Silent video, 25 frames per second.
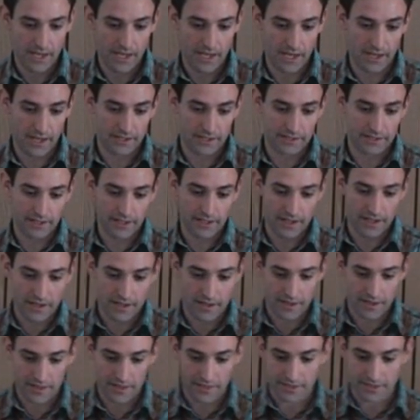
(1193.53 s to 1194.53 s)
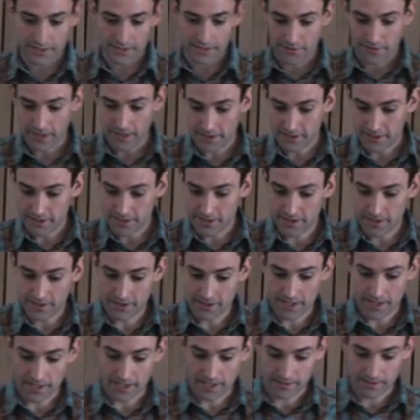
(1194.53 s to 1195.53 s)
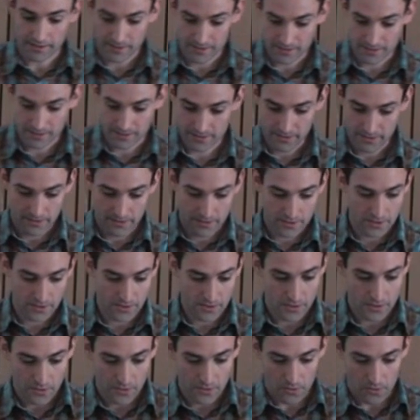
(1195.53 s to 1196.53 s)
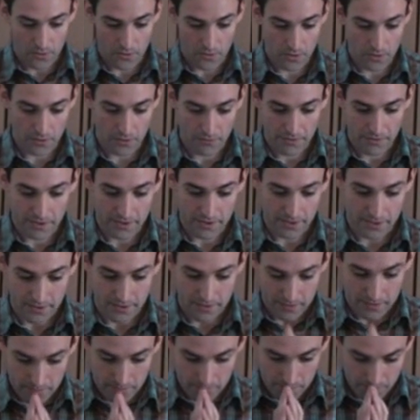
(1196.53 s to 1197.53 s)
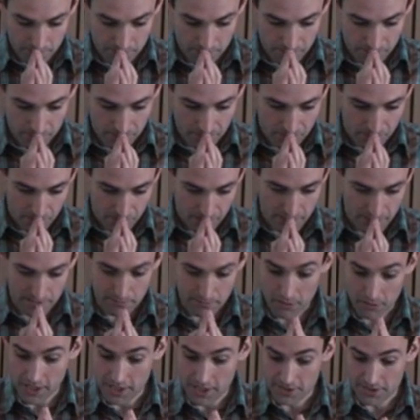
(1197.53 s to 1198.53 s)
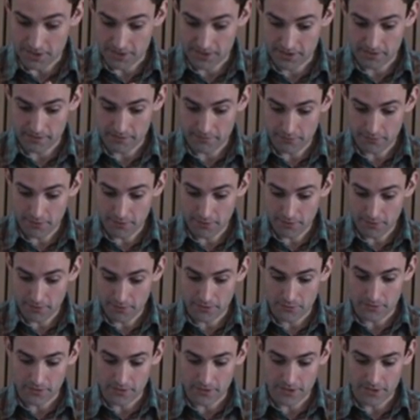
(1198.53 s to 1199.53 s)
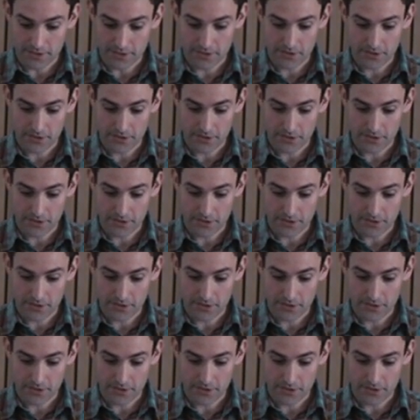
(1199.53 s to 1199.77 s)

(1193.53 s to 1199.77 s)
And the strategy that all of the simulations converge to is